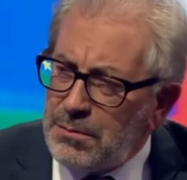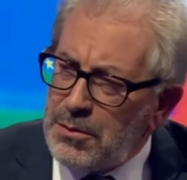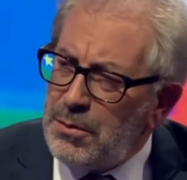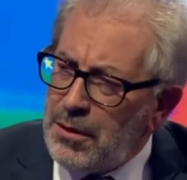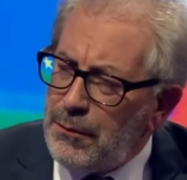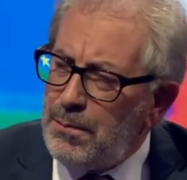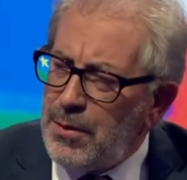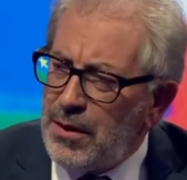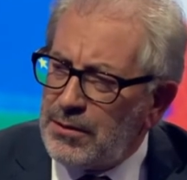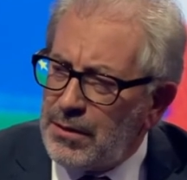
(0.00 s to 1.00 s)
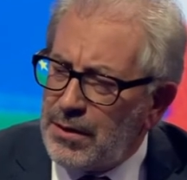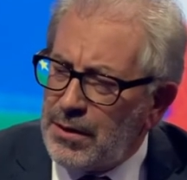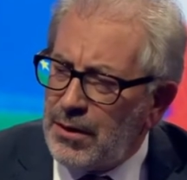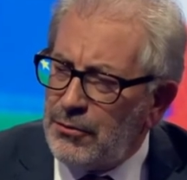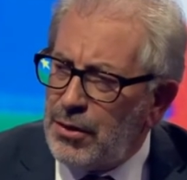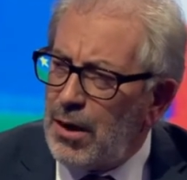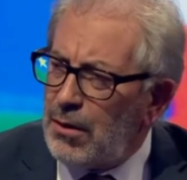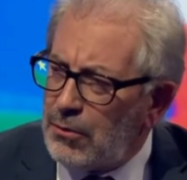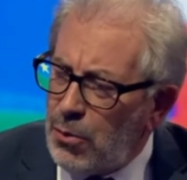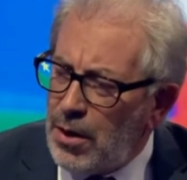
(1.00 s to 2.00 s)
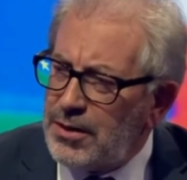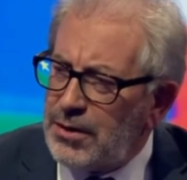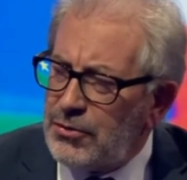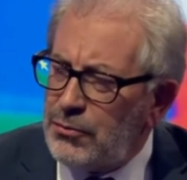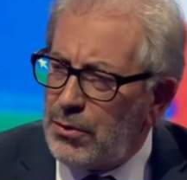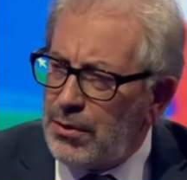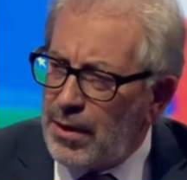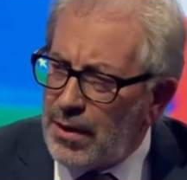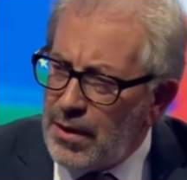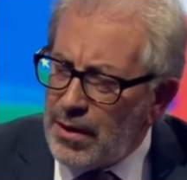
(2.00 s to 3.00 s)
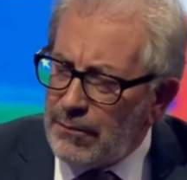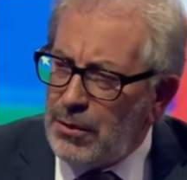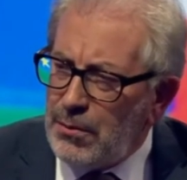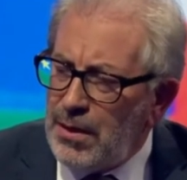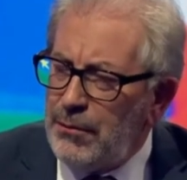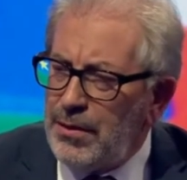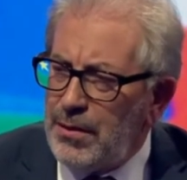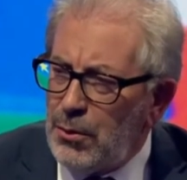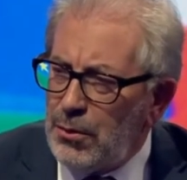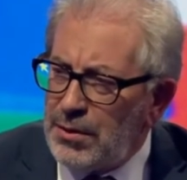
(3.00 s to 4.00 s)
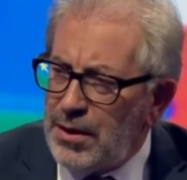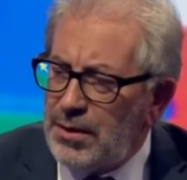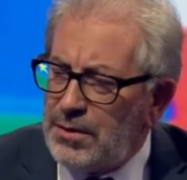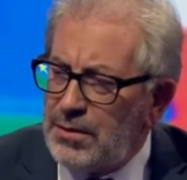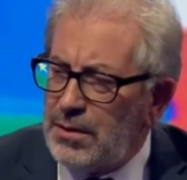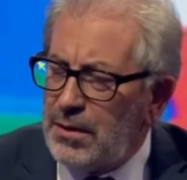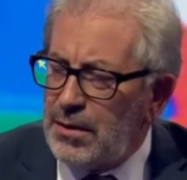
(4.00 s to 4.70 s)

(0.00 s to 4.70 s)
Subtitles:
between different parts of the country are quite extraordinary. If you live in the northeast